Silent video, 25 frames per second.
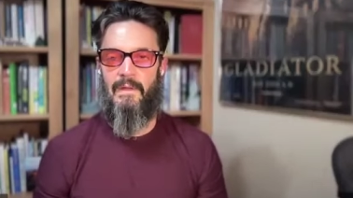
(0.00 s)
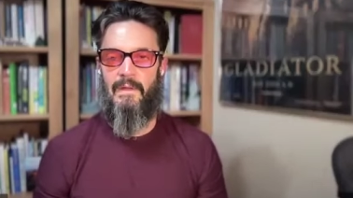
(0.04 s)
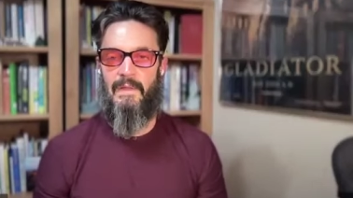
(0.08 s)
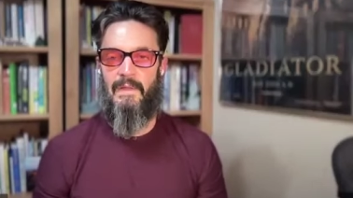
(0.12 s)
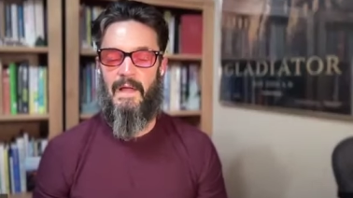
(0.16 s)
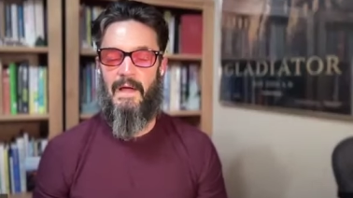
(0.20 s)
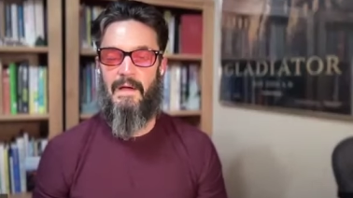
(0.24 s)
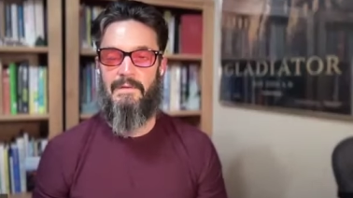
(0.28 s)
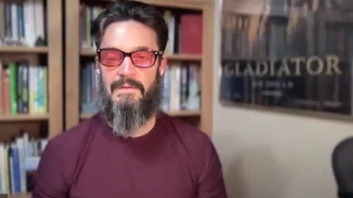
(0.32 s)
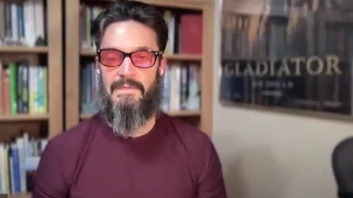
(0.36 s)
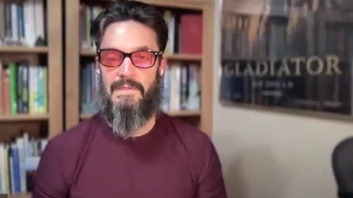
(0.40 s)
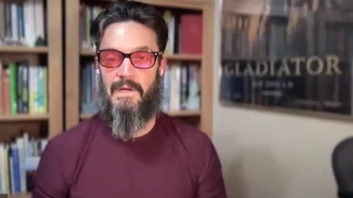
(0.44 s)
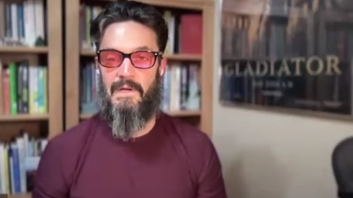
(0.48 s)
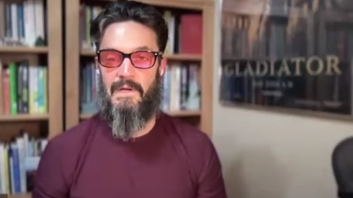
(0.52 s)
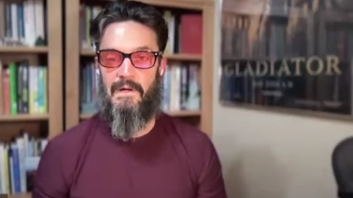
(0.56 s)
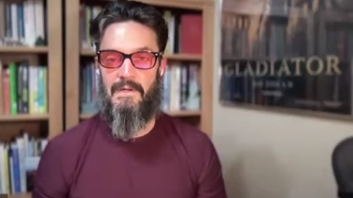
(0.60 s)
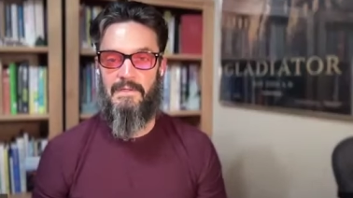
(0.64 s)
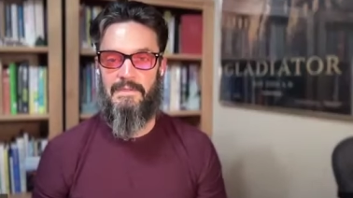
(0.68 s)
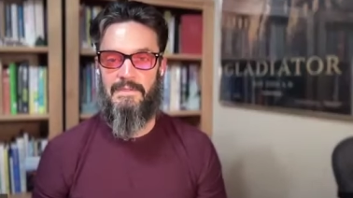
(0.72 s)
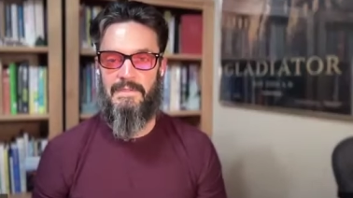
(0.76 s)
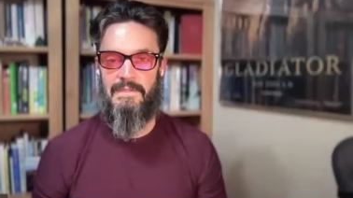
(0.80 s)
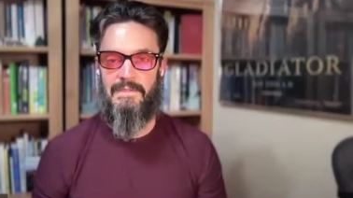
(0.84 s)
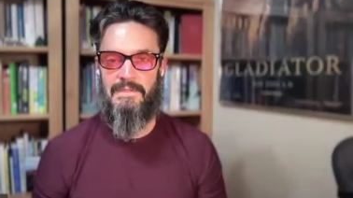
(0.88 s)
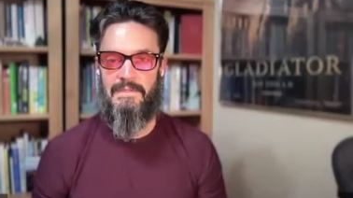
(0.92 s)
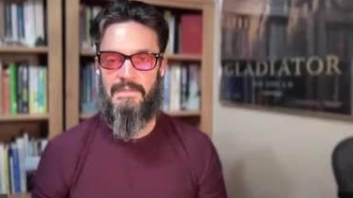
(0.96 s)
allows
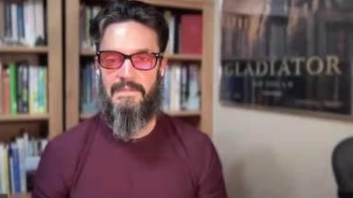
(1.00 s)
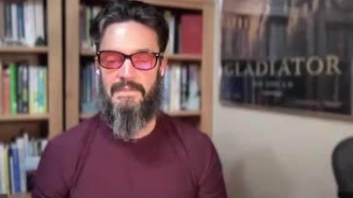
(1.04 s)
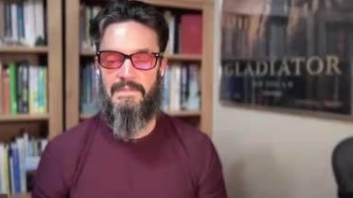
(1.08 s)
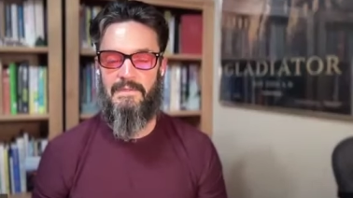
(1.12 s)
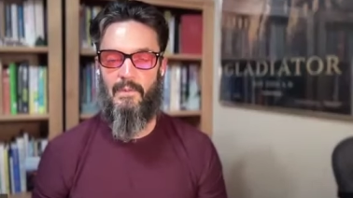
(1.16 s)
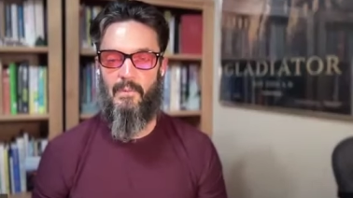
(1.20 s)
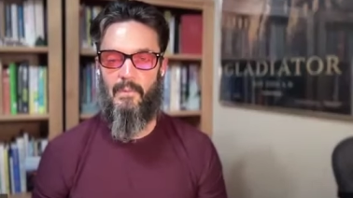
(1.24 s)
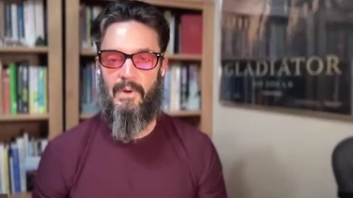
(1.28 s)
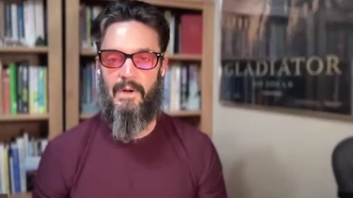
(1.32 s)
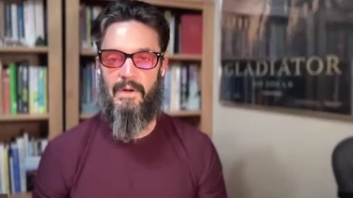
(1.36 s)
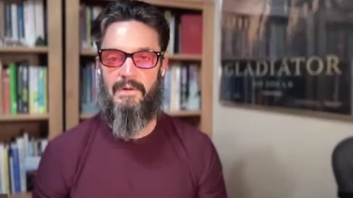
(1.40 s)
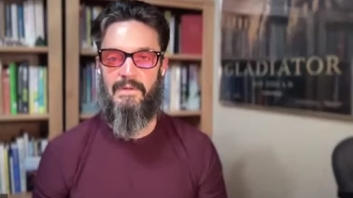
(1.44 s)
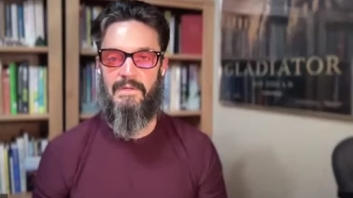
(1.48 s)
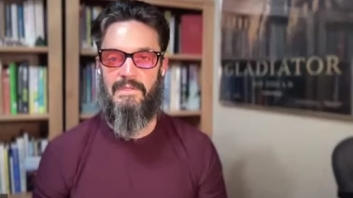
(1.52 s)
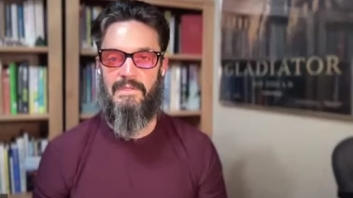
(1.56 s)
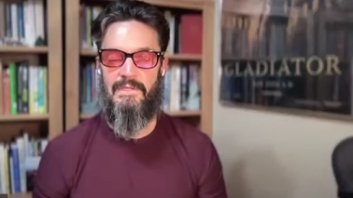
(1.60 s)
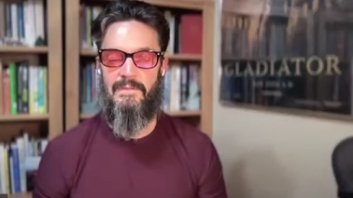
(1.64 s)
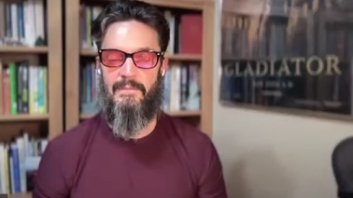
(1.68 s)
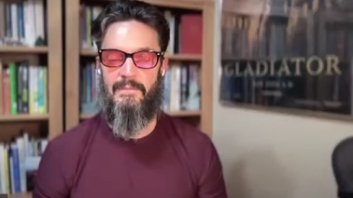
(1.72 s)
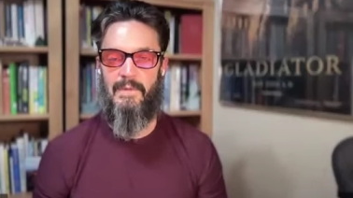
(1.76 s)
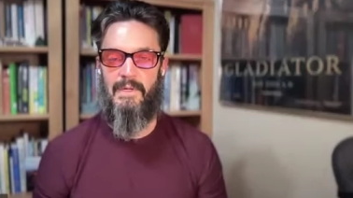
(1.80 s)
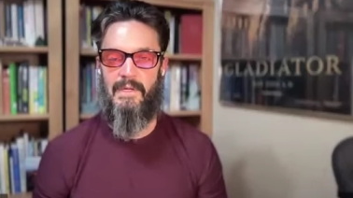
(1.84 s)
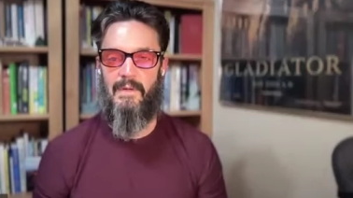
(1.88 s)
consciousness awareness